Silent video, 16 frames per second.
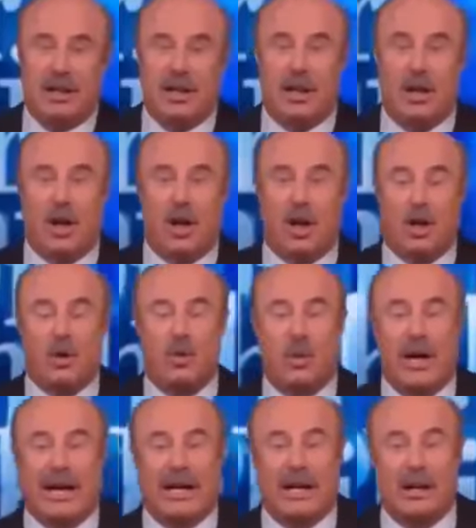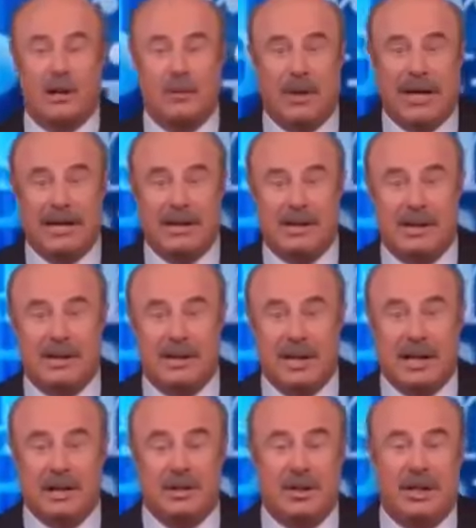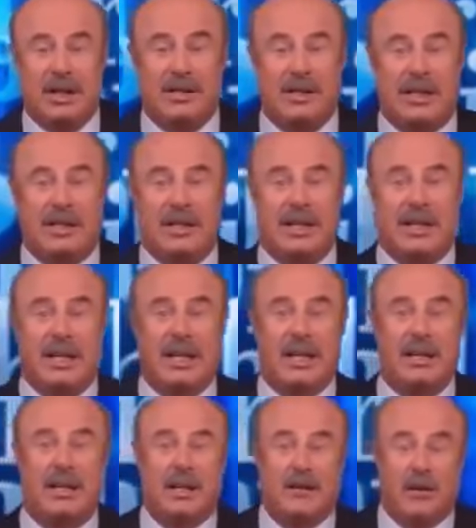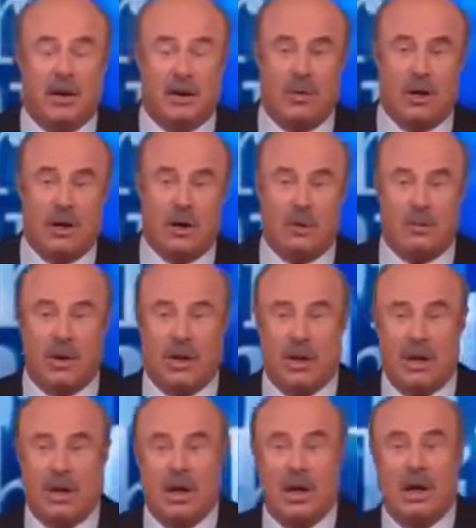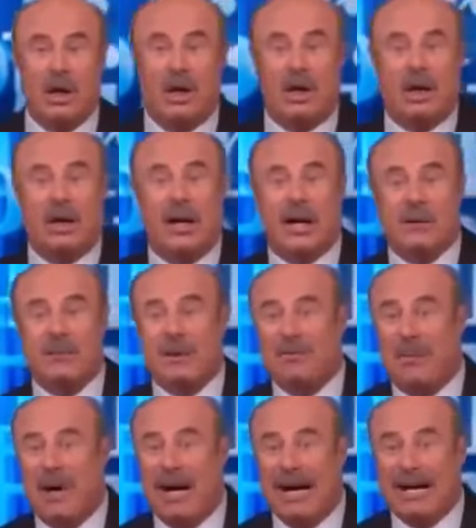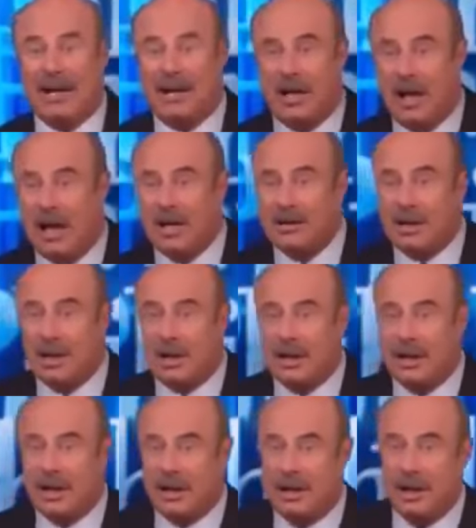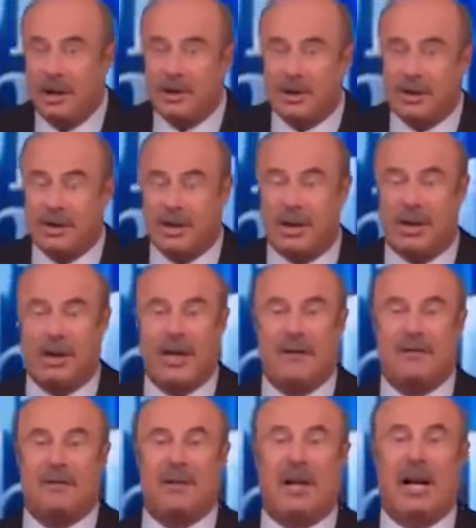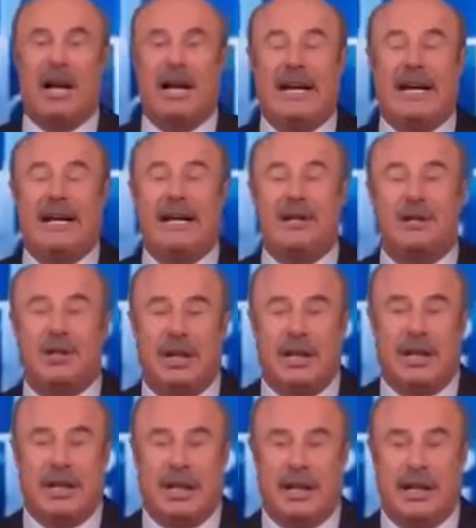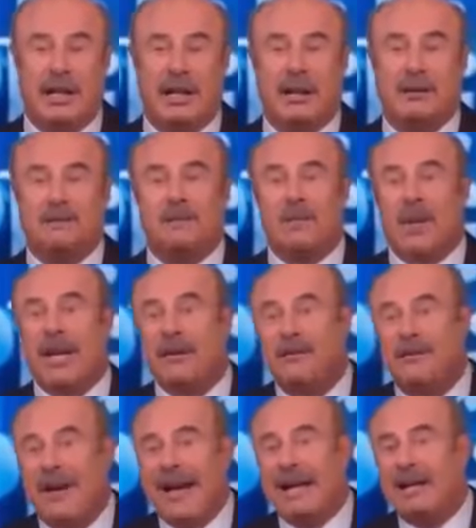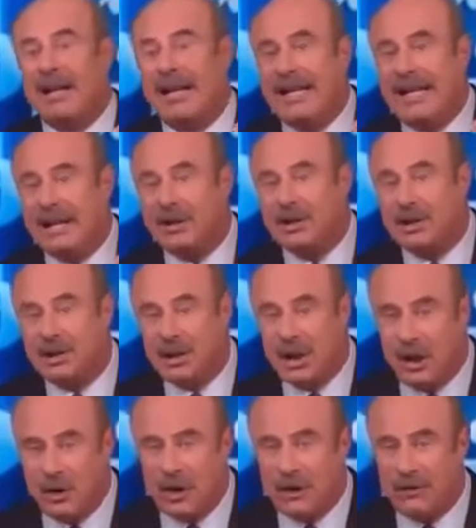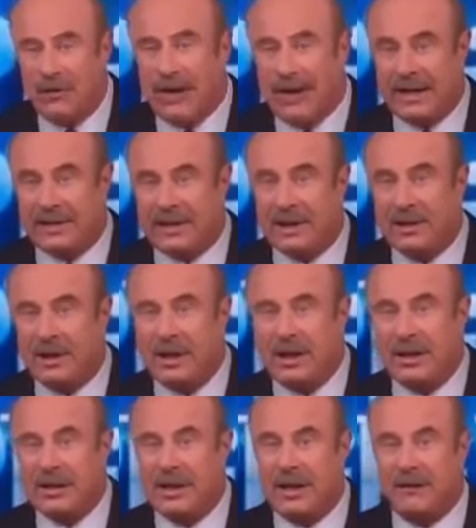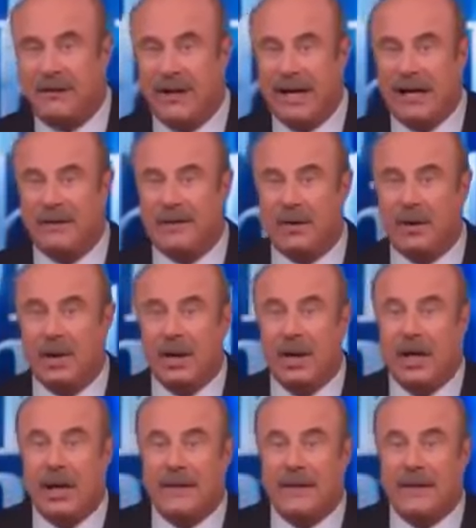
to her on a regular basis, and she is at the end of her rope. Her husband, Mike, constantly accuses her of lying and cheating. In fact, he is so convinced that she is unfaithful